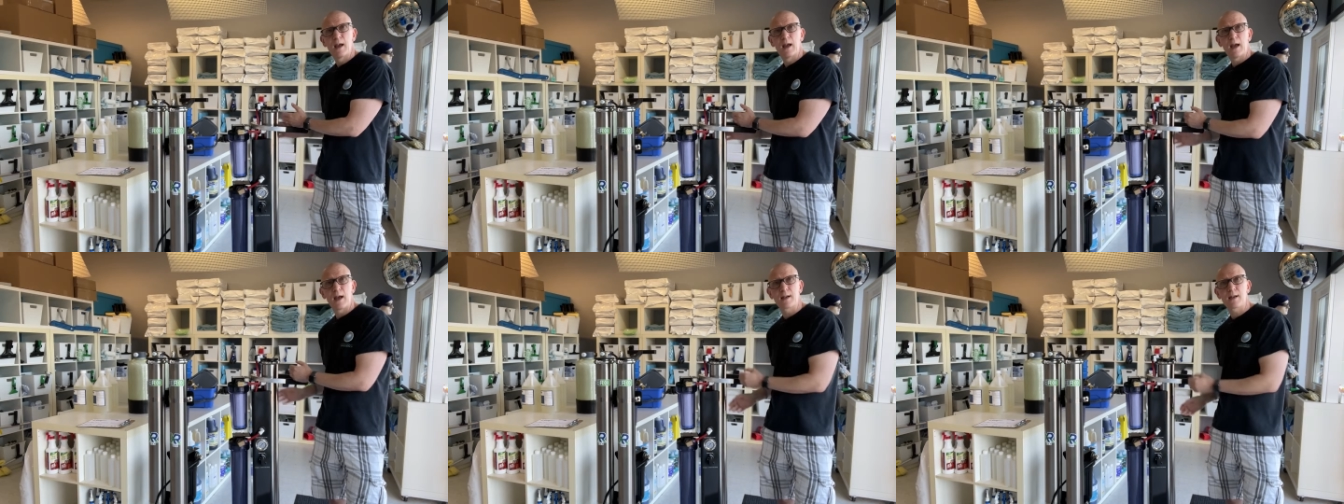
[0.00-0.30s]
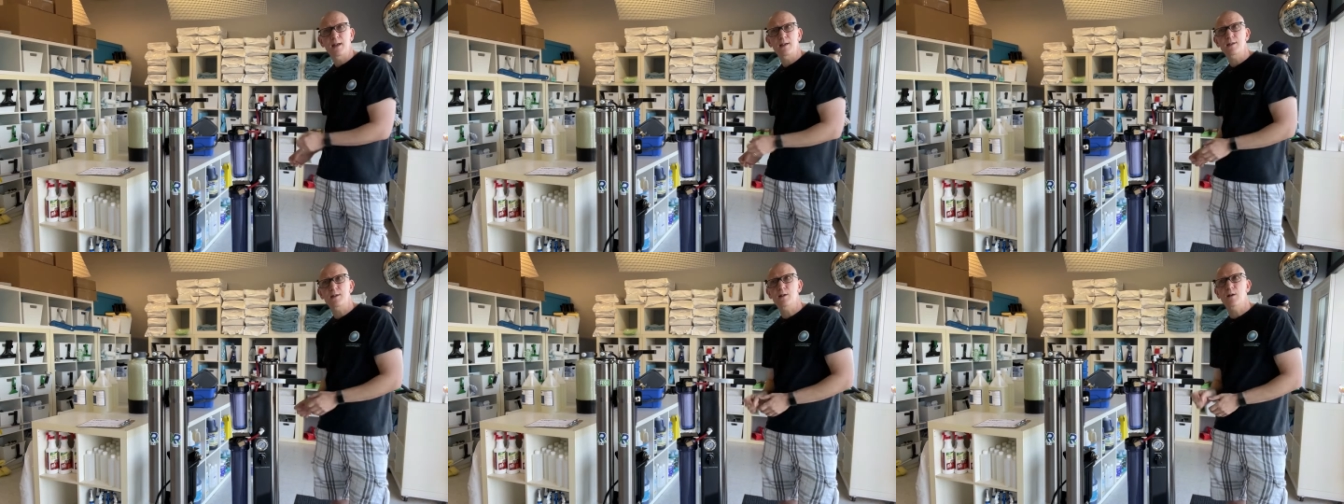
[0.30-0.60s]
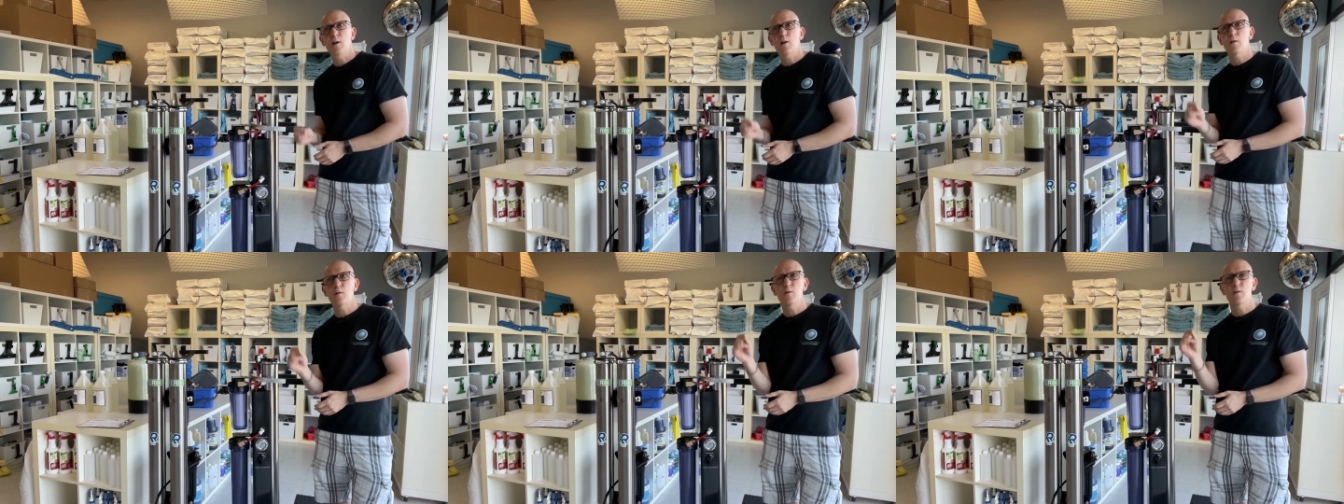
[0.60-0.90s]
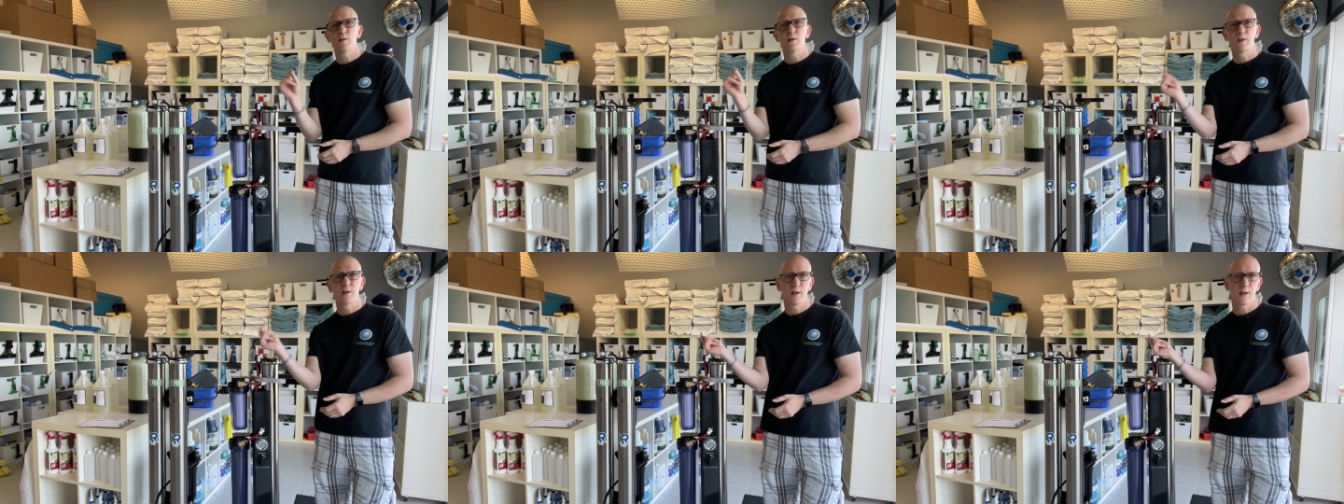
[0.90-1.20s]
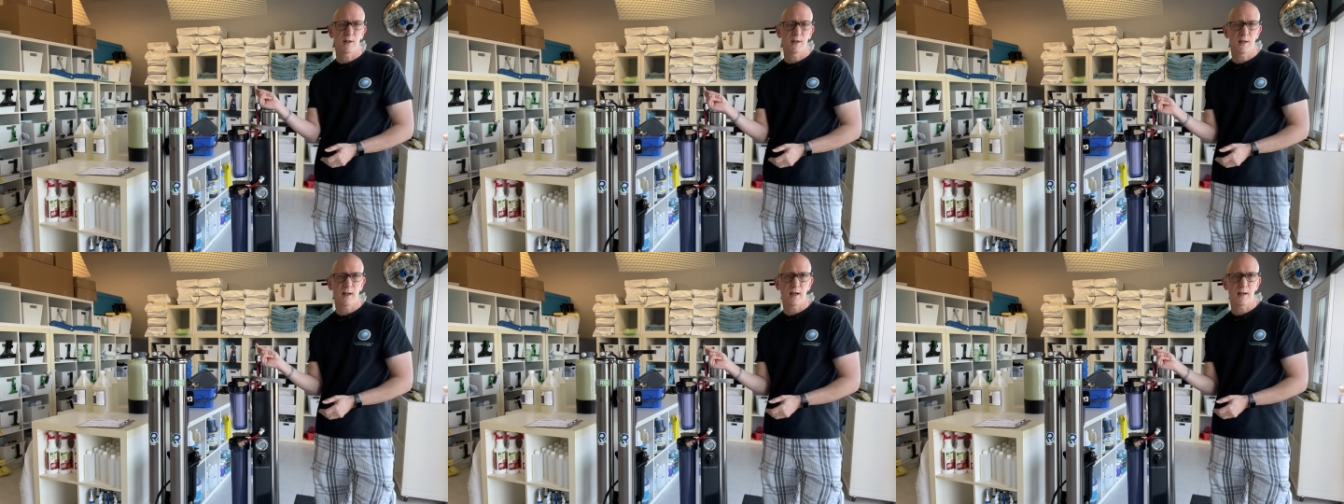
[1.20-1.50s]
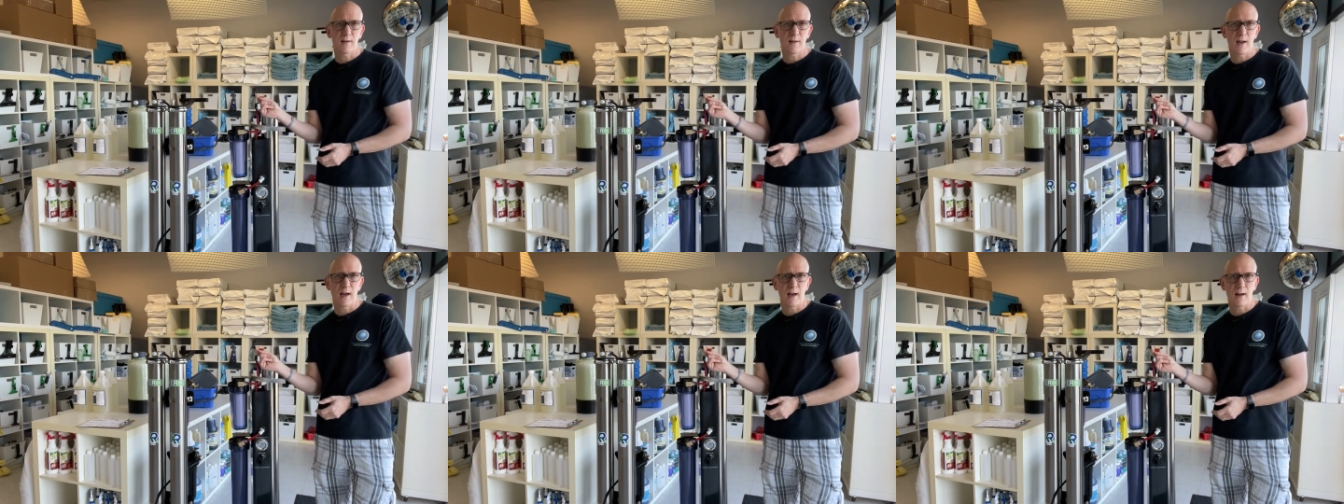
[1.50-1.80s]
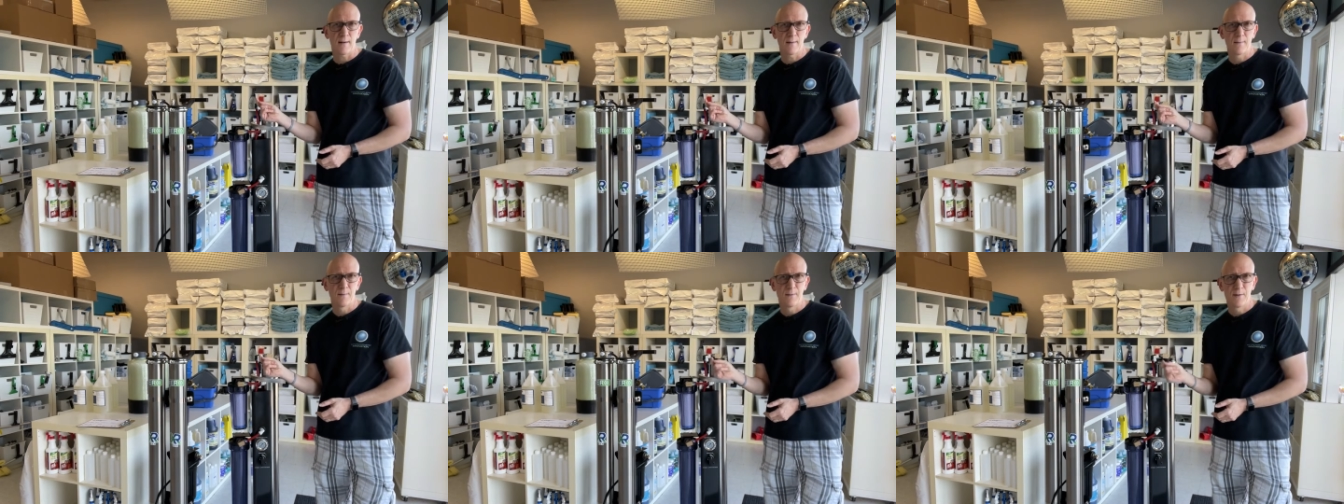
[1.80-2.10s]
It doesn't go just like
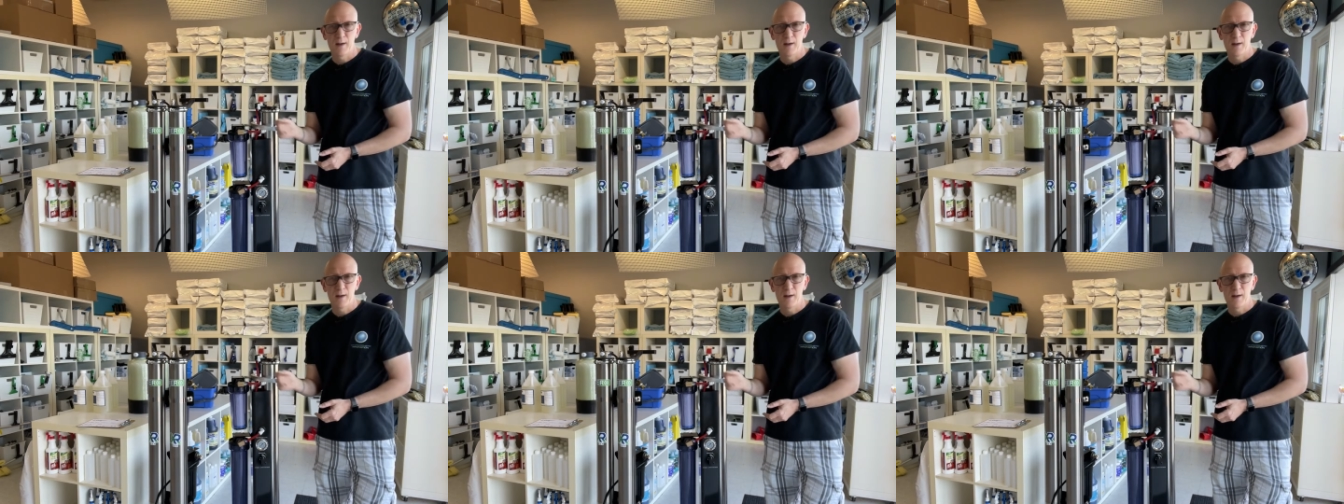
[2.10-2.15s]
that.